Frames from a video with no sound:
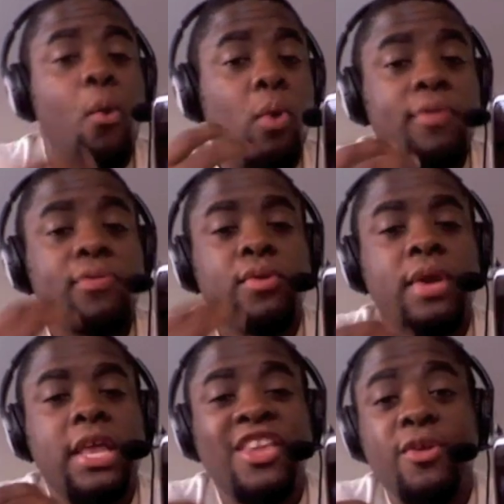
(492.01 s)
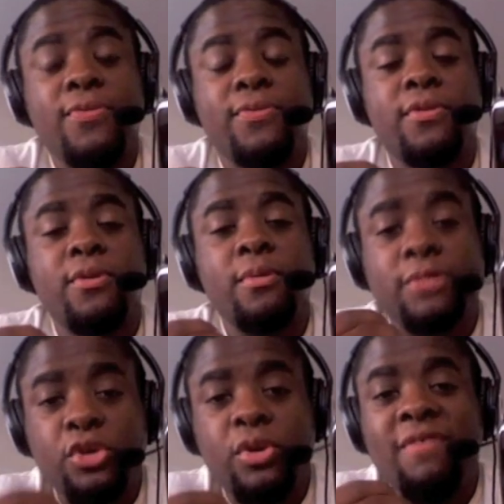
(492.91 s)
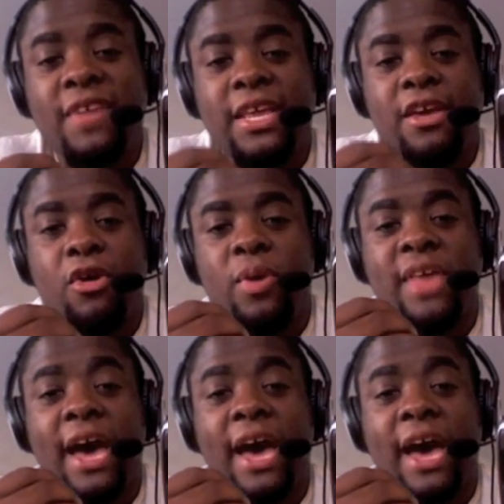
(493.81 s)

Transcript: once you get used to shooting video with